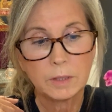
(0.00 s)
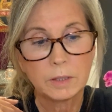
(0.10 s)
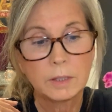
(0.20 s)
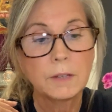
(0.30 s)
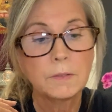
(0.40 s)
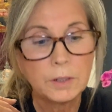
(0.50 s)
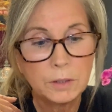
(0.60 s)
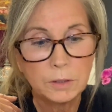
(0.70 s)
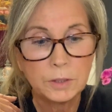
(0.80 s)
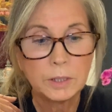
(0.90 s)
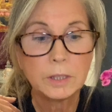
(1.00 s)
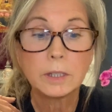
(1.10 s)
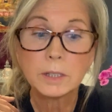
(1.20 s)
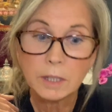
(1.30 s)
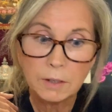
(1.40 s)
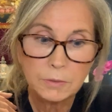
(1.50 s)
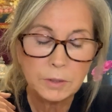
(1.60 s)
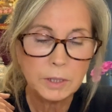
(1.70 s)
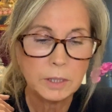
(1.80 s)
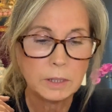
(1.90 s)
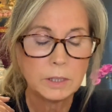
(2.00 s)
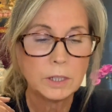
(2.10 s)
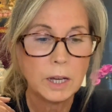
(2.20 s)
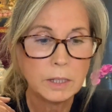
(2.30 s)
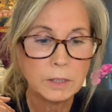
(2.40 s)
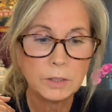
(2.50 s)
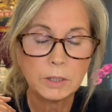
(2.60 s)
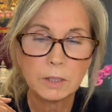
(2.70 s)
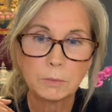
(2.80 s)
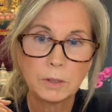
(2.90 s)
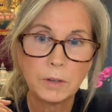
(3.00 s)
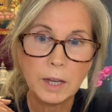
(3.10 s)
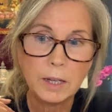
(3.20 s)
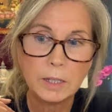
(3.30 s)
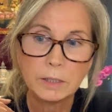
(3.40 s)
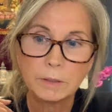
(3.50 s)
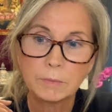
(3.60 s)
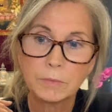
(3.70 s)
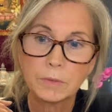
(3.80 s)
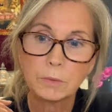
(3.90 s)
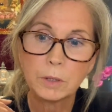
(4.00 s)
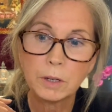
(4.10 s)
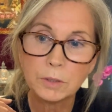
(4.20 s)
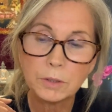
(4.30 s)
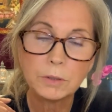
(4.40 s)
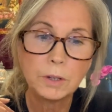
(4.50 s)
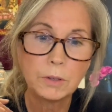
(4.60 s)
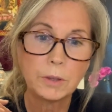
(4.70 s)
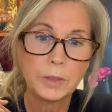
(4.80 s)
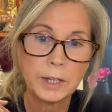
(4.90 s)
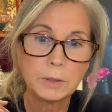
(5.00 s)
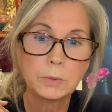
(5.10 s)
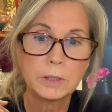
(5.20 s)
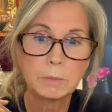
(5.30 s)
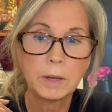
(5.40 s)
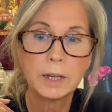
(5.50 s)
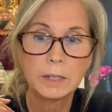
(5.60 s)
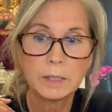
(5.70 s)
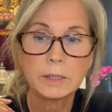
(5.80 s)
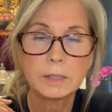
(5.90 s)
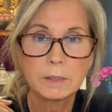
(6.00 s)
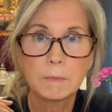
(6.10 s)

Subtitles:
difficulties, the suffering, the challenges that we've had, we also know that that's what's made us.